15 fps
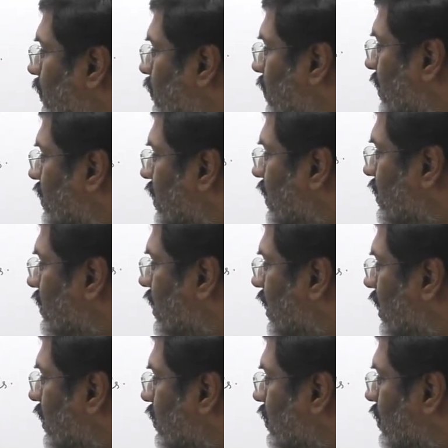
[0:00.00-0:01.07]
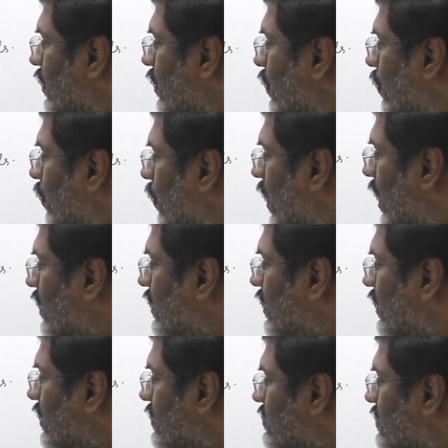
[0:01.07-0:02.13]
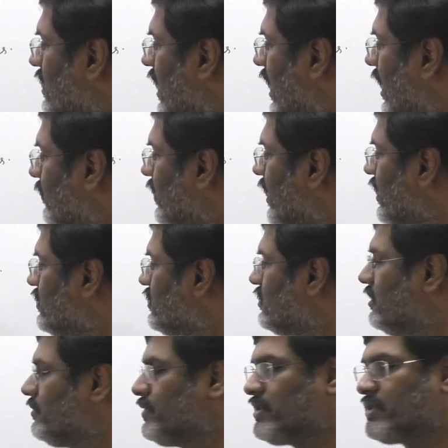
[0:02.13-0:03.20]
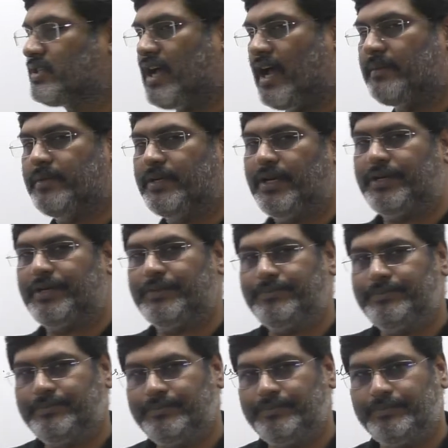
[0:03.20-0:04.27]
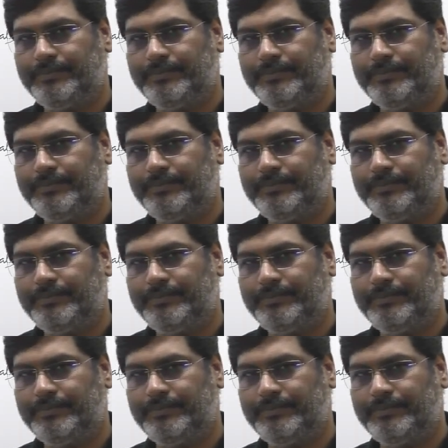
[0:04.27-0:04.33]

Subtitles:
present, and what is the hybridization of this carbon atom?